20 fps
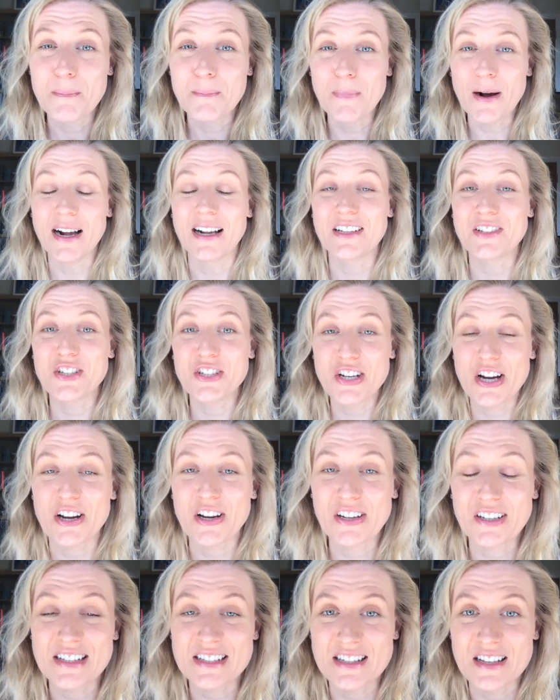by
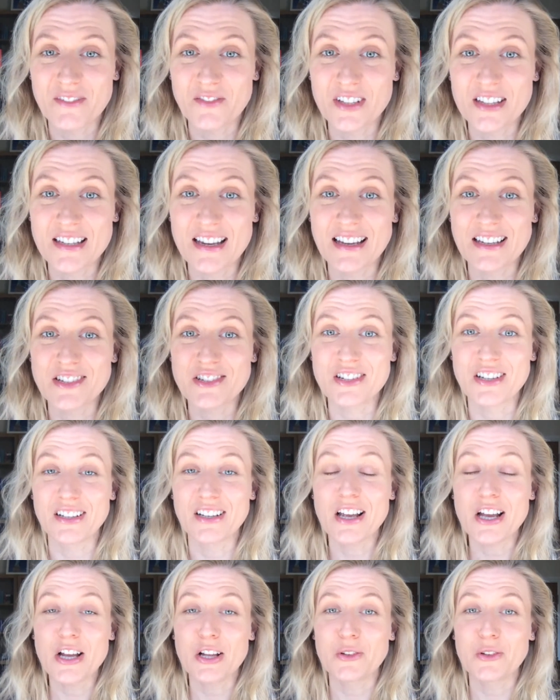sharing this invitation